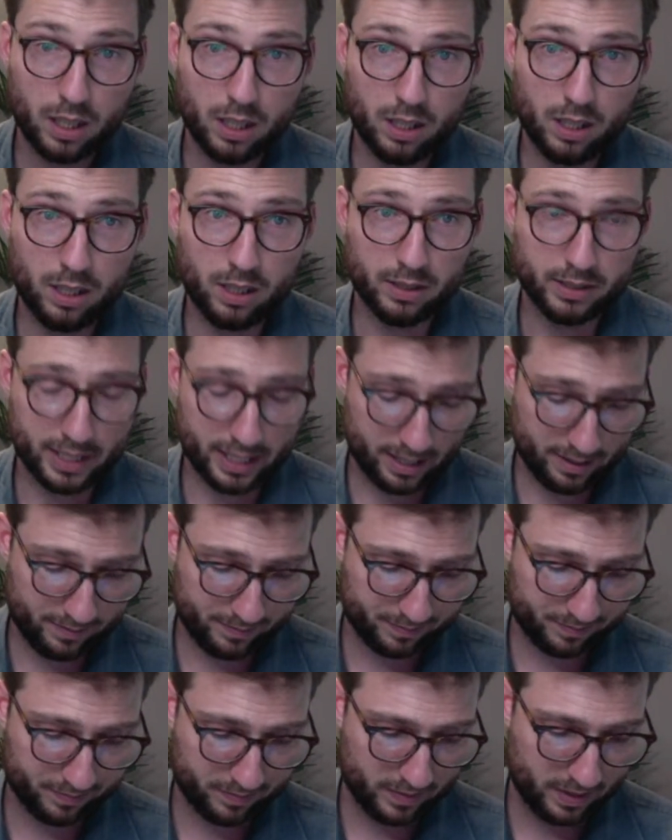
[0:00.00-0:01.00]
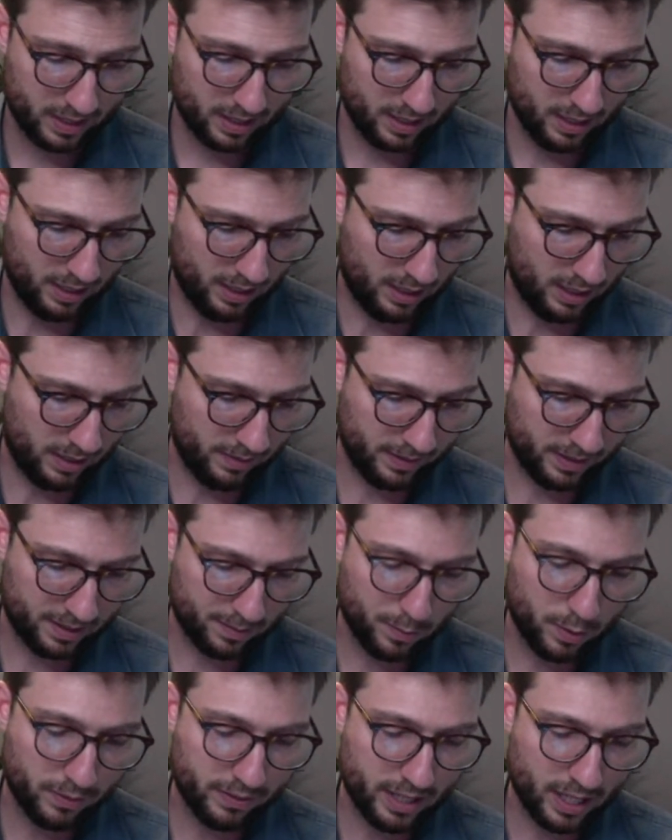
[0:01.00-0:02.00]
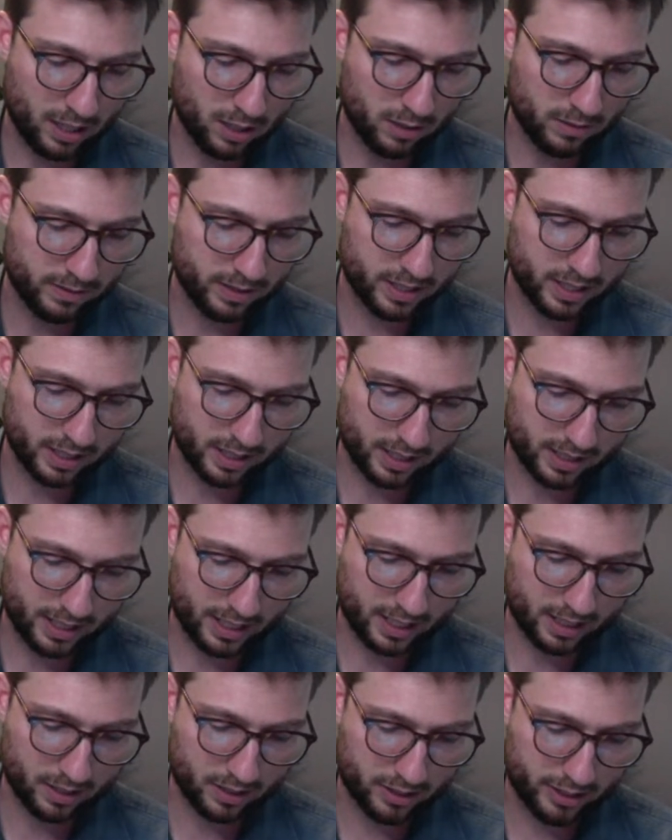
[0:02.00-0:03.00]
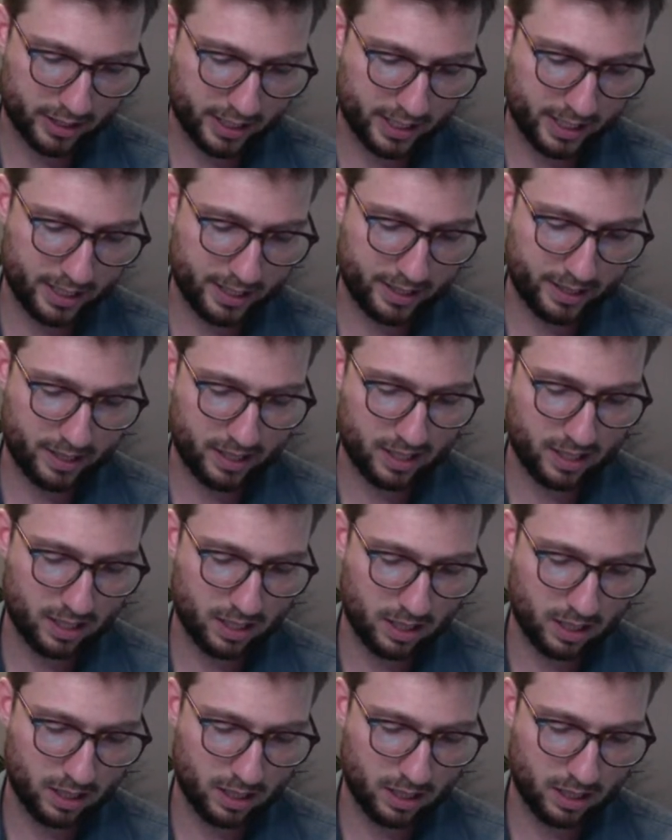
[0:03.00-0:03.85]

Alrighty. Let's move that over just a touch here.